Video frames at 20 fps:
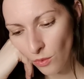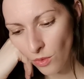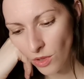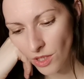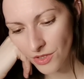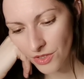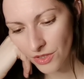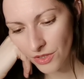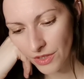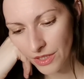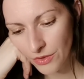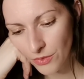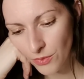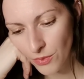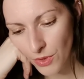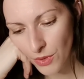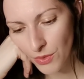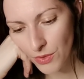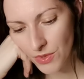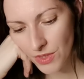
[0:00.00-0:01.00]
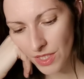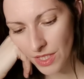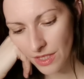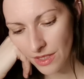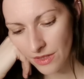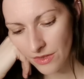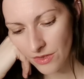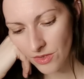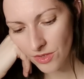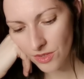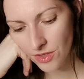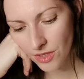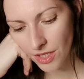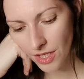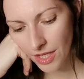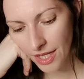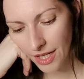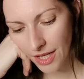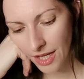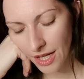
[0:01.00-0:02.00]
Water and roses,
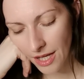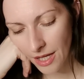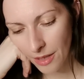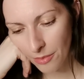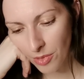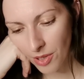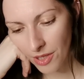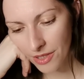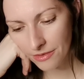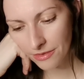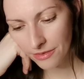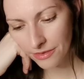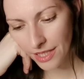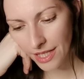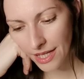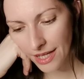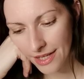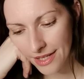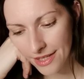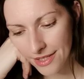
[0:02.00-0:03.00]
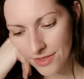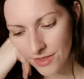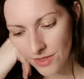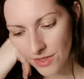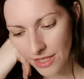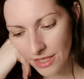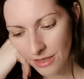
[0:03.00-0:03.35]
butterflies.